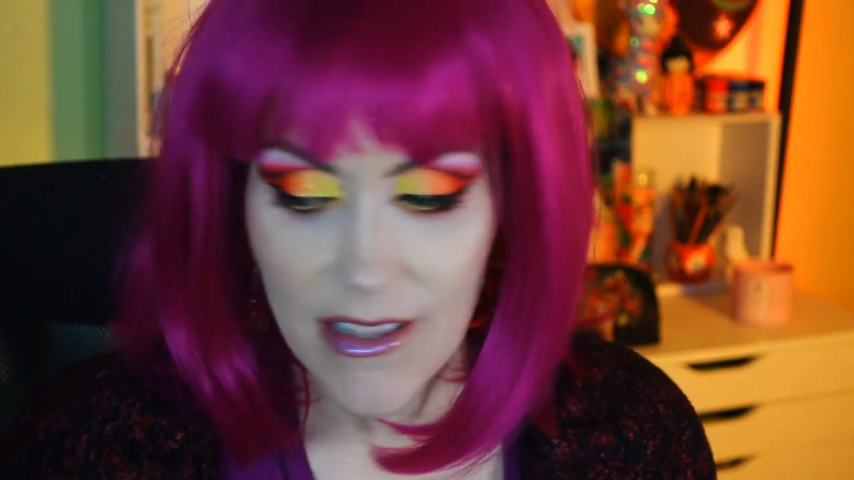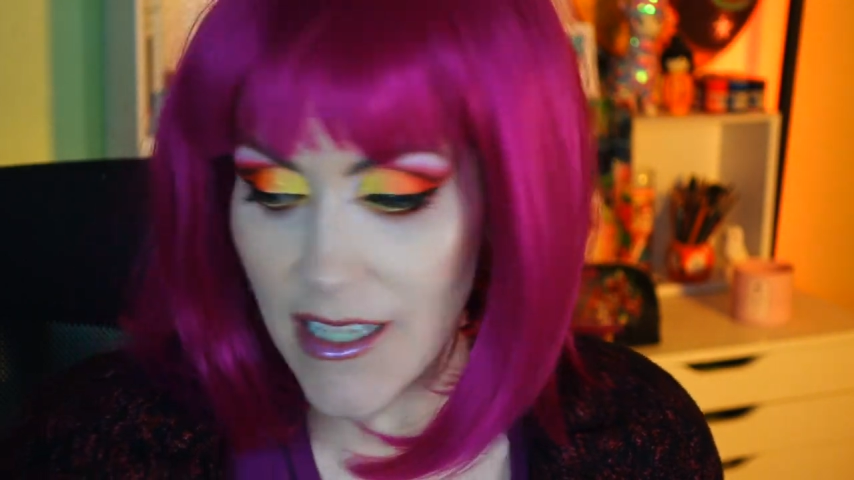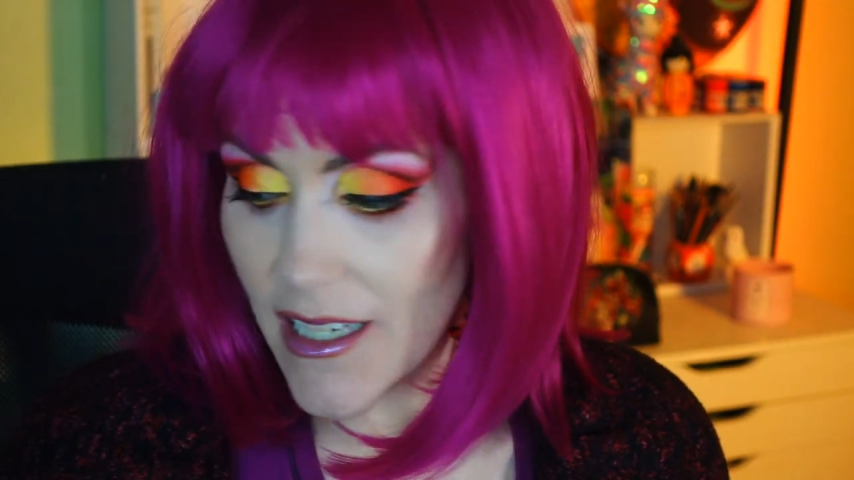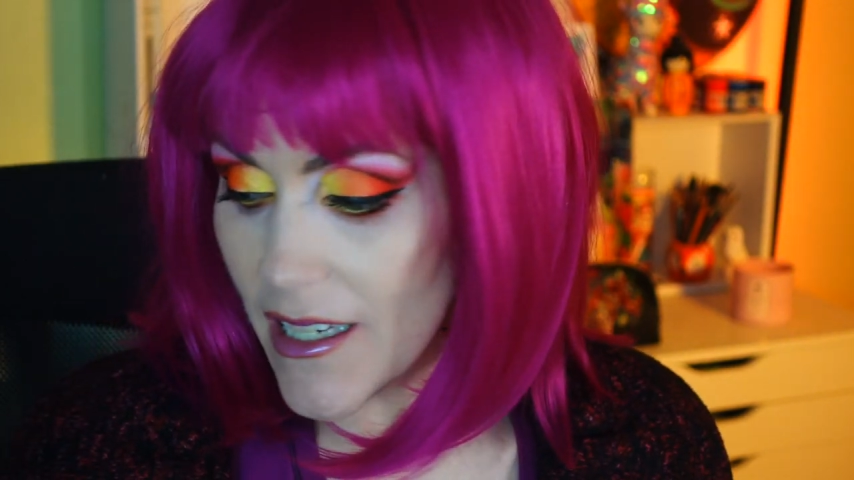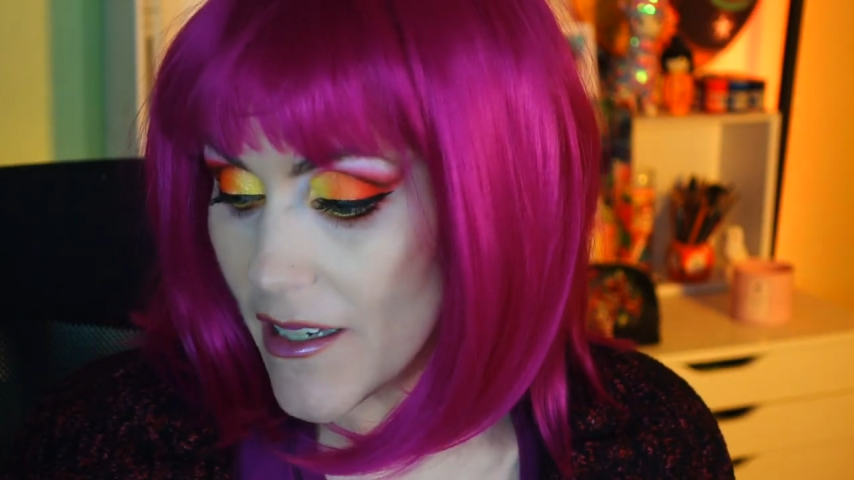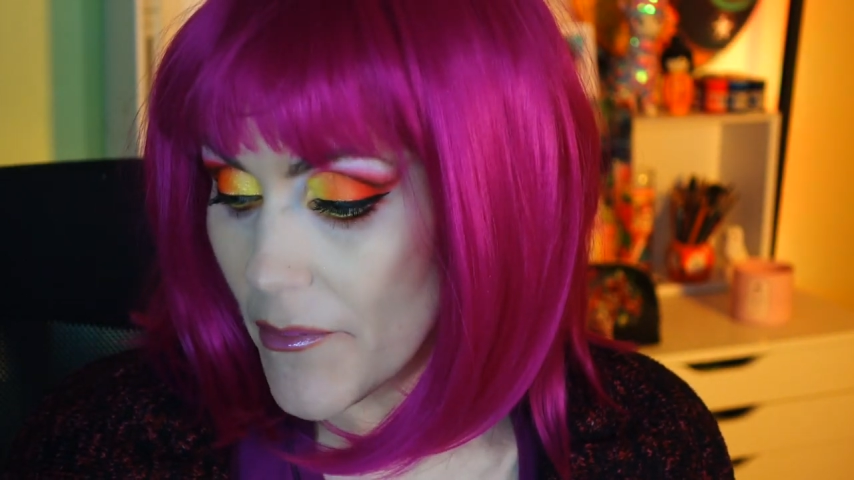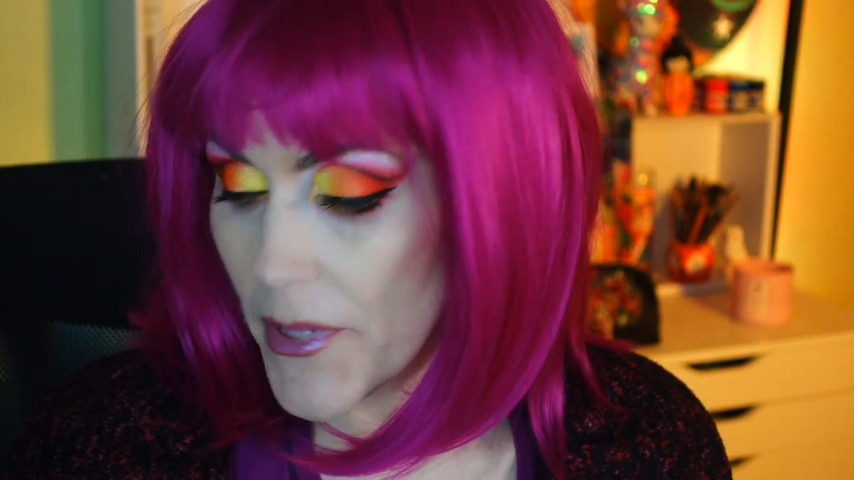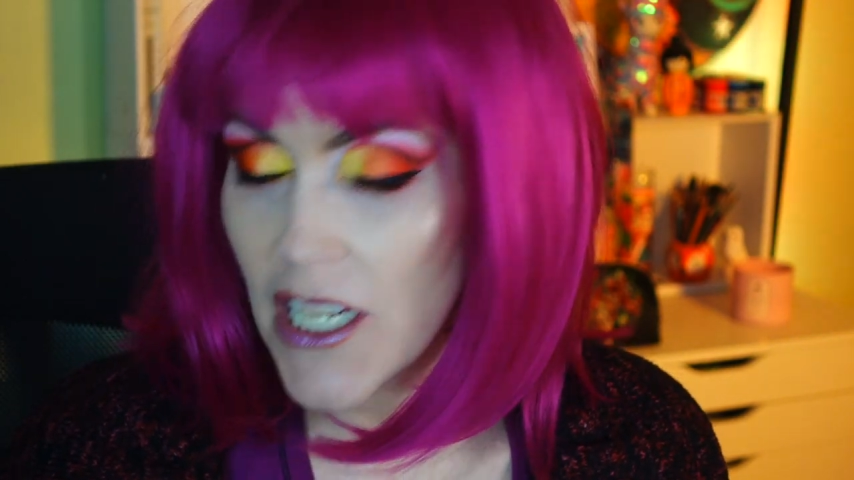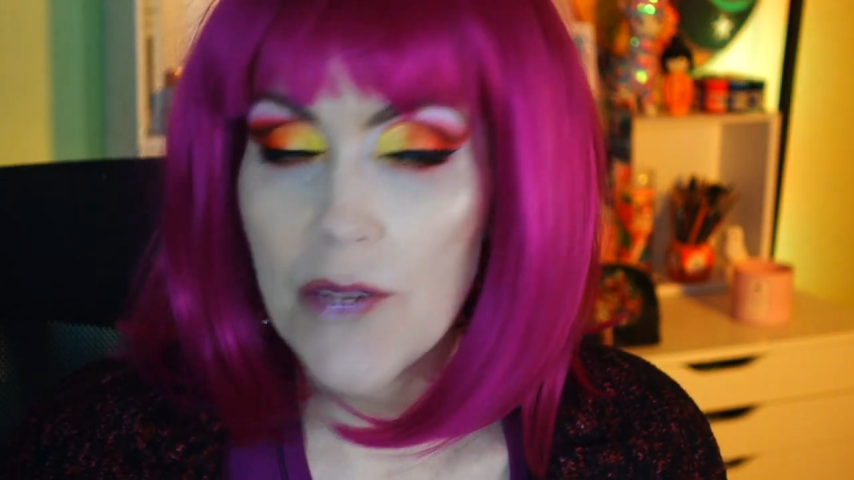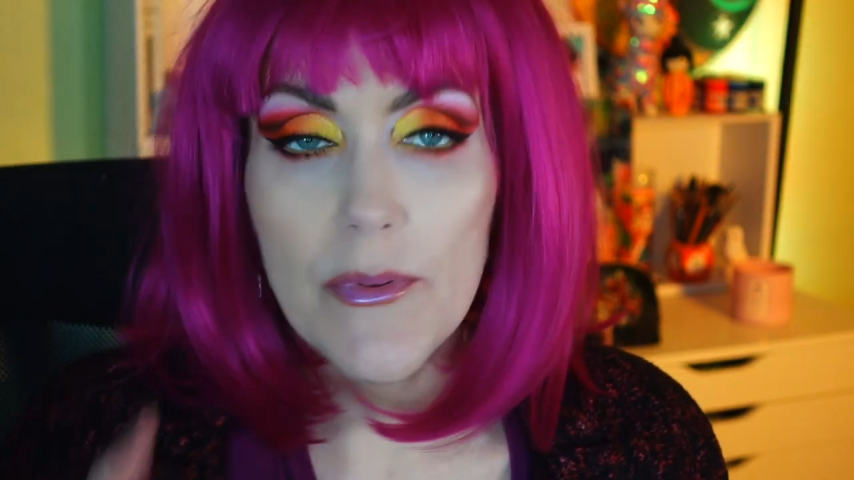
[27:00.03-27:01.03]
the
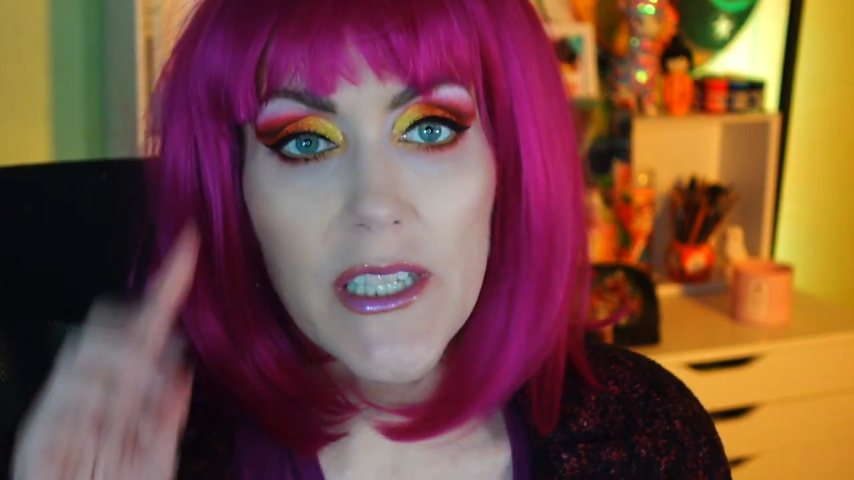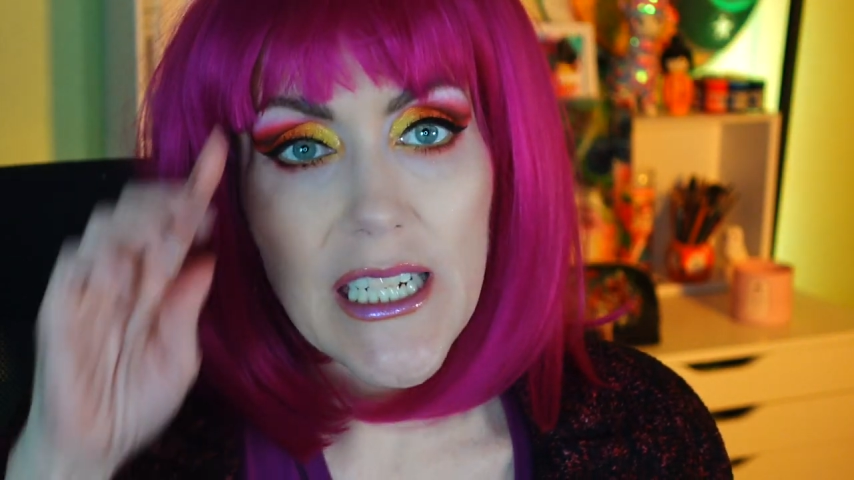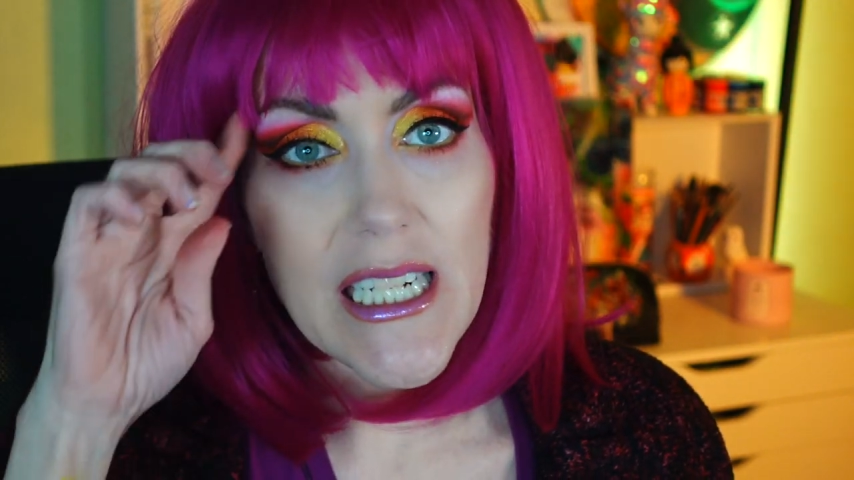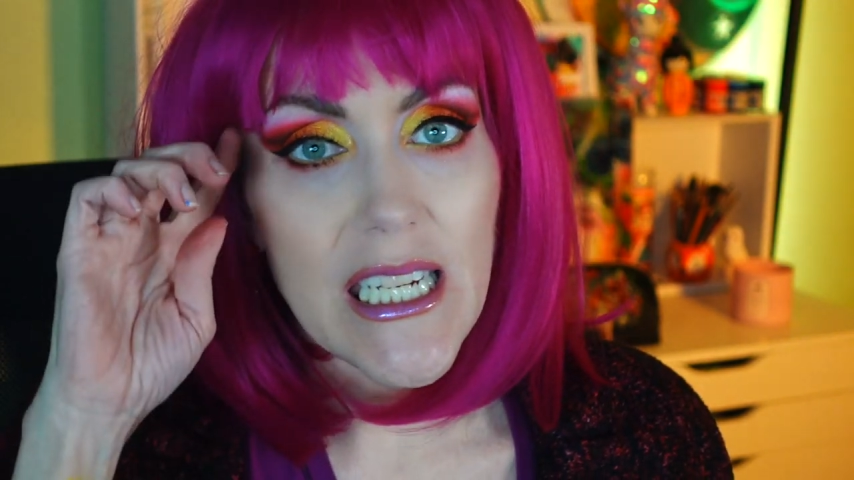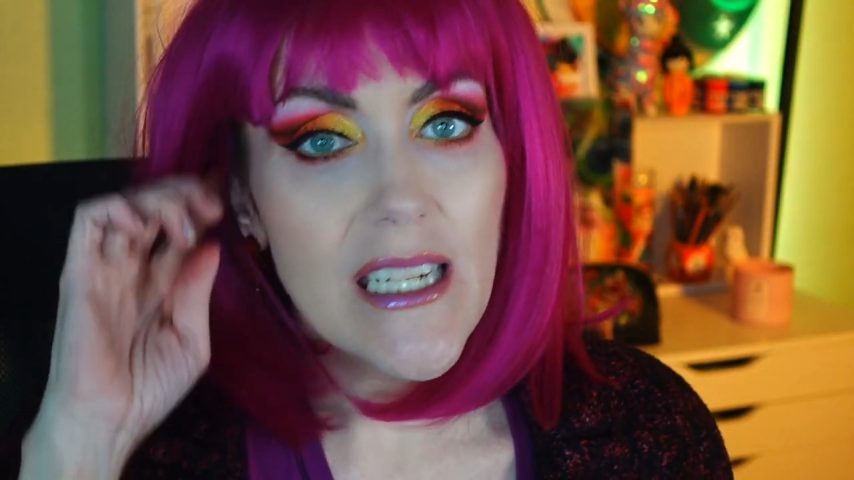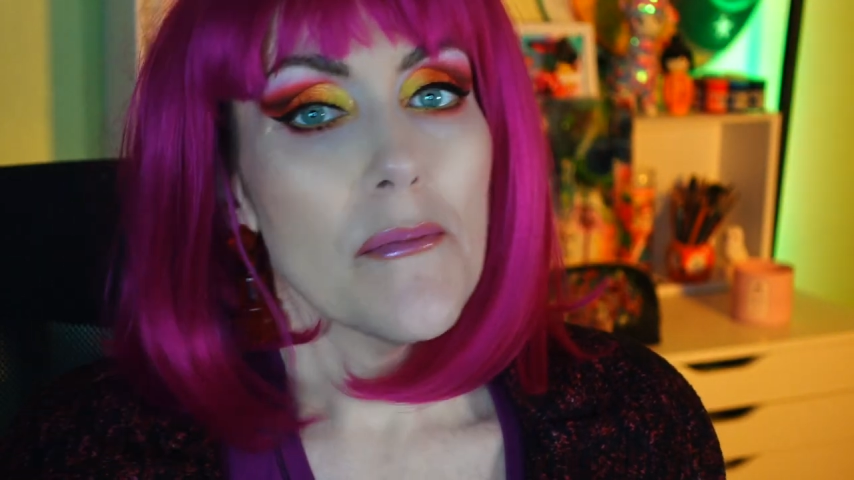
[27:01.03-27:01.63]
Peach Bellini